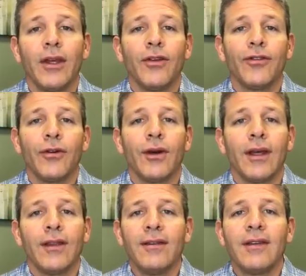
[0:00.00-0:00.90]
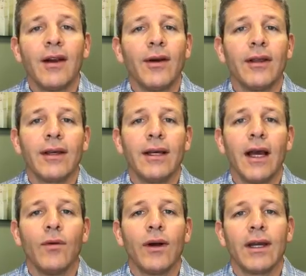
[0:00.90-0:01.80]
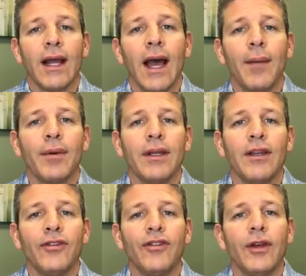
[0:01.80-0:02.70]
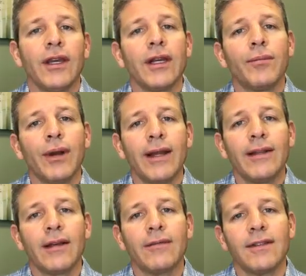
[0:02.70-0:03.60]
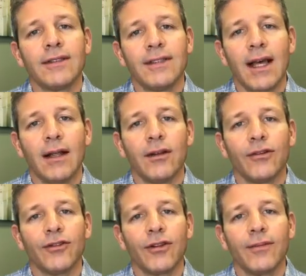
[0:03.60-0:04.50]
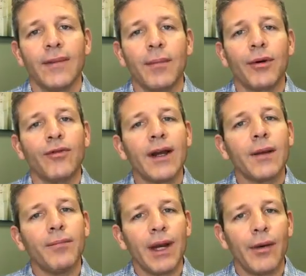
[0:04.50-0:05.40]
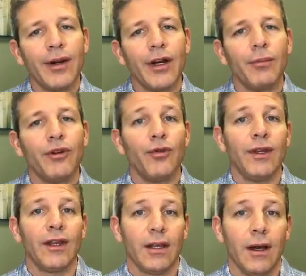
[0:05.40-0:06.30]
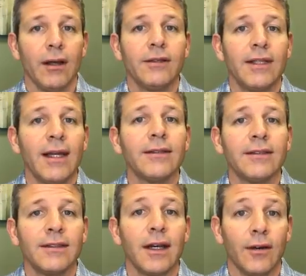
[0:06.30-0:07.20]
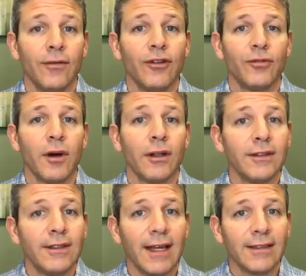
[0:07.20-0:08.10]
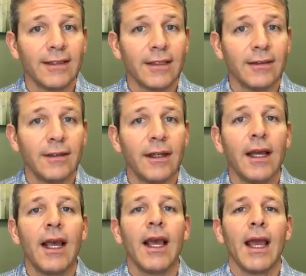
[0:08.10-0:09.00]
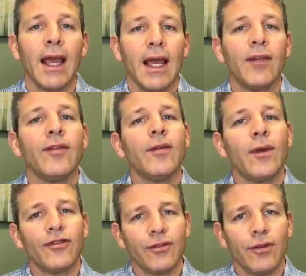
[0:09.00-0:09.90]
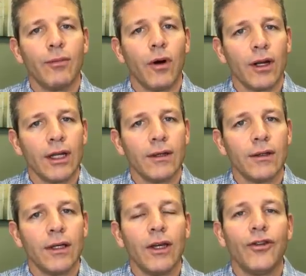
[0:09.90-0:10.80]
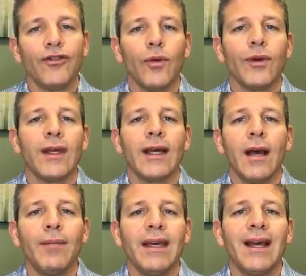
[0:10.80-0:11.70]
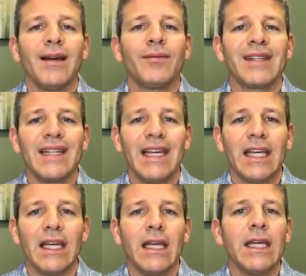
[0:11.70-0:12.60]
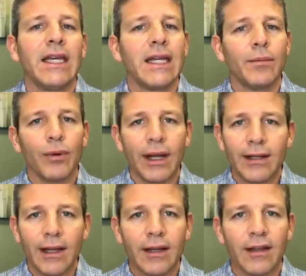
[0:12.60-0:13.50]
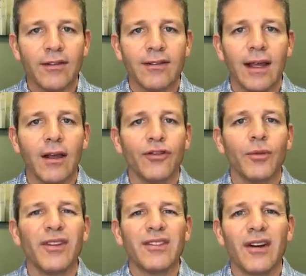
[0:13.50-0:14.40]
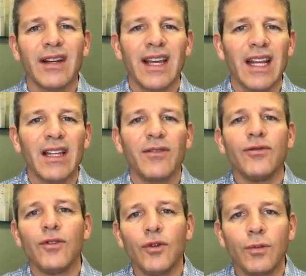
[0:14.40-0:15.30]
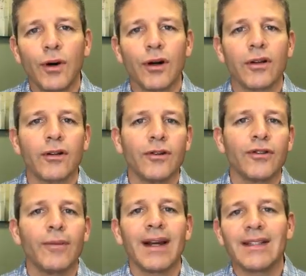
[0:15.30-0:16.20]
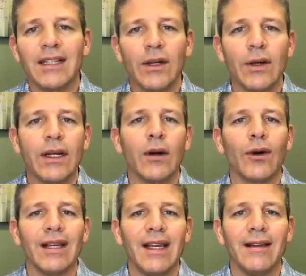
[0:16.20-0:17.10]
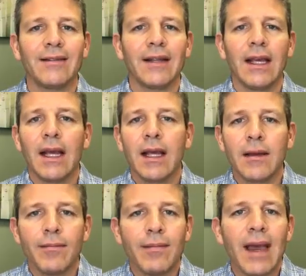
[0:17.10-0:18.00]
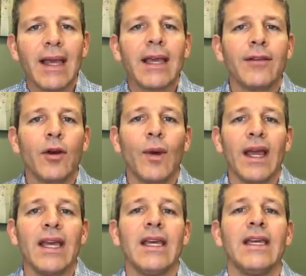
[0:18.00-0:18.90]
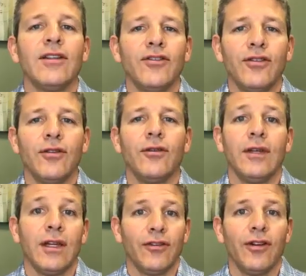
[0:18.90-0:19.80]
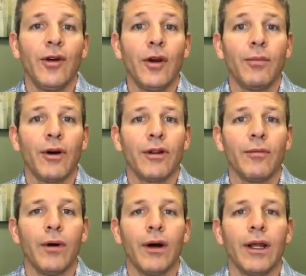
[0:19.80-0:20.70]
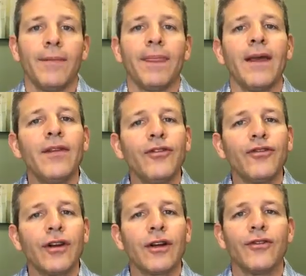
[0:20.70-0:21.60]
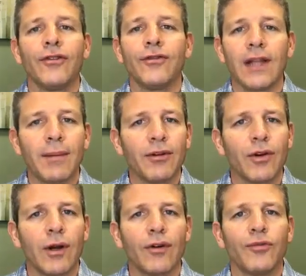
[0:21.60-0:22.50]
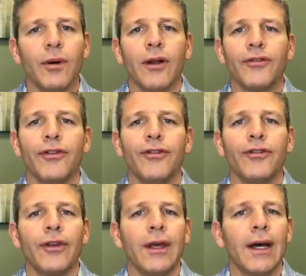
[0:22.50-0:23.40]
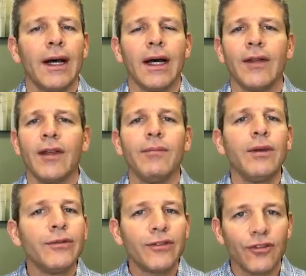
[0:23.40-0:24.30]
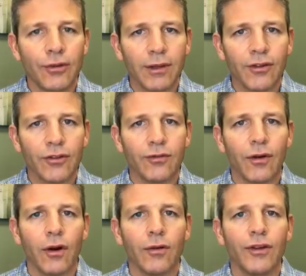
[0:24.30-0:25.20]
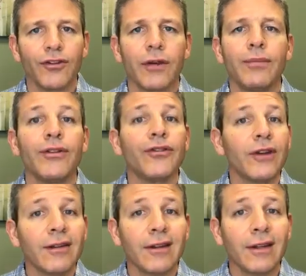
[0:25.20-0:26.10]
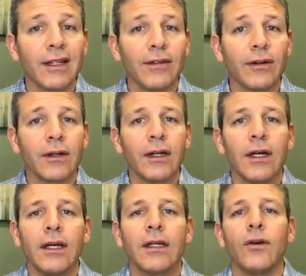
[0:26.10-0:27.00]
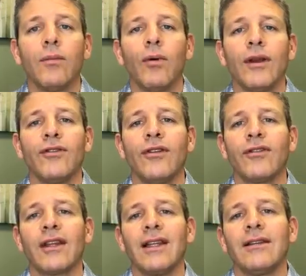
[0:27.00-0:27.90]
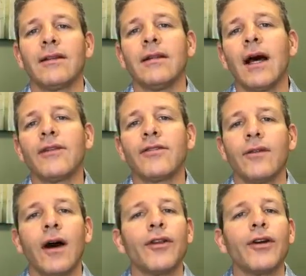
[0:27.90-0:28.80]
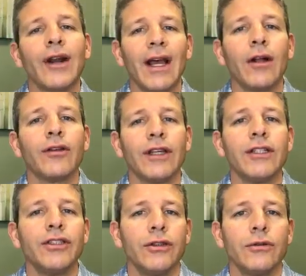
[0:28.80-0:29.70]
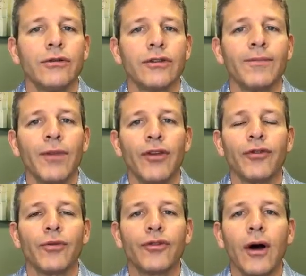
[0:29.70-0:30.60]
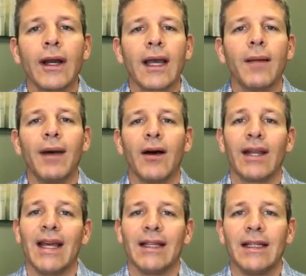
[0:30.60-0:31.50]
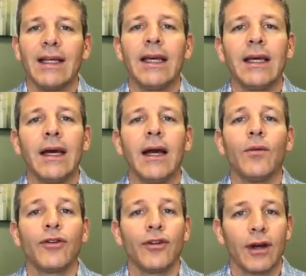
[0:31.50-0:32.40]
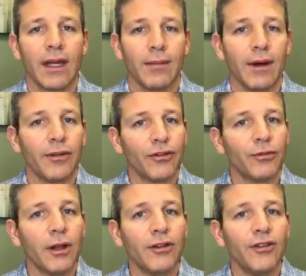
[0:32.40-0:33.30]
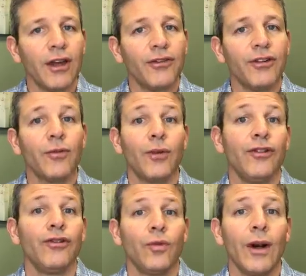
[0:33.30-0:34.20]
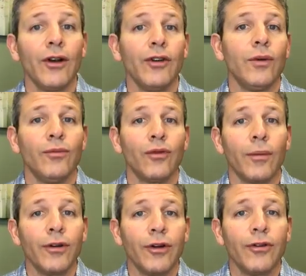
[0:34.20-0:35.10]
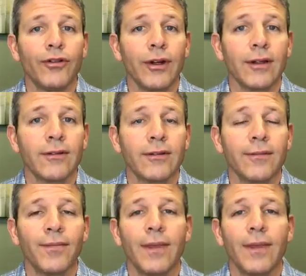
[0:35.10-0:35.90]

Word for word: So in this area of the gut, what can happen is you can get a breakdown of the cells that provide a barrier between the contents of the small intestine and the rest of the body. So when the gut becomes leaky, you get a breakdown of these cells and we start getting food particles or bacteria or yeast making their way into the interior part of the body. And this triggers inflammatory responses. The immune system gets involved. This can put stress on the liver. The whole point is this can lead to lots of other health issues. So when we're talking about a leaky gut, we're talking about the small intestine, which is where you absorb your nutrients.